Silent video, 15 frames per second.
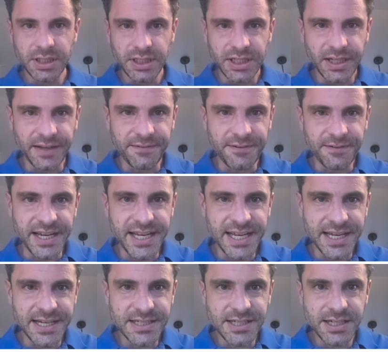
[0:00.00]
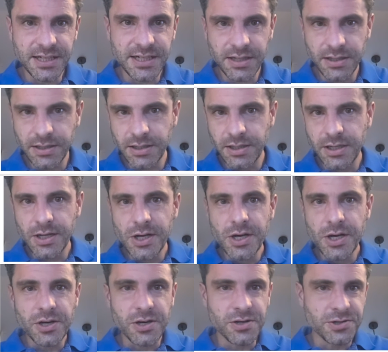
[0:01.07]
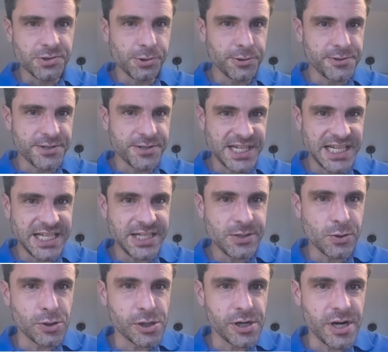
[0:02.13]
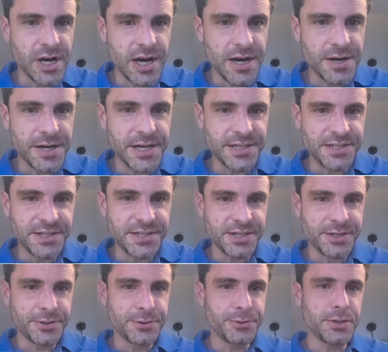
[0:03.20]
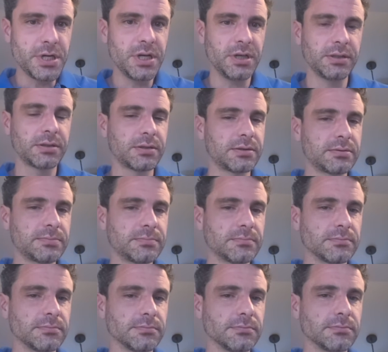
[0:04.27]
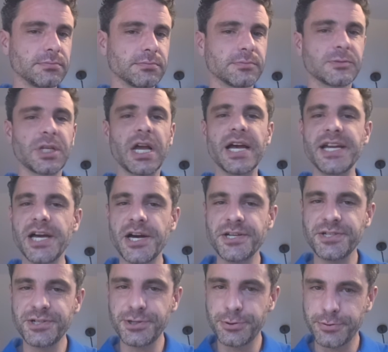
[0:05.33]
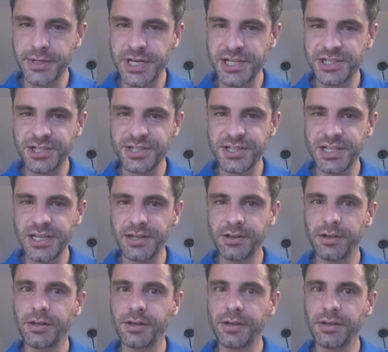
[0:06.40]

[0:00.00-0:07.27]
If I hit Control Z or undo, I undo what I just did.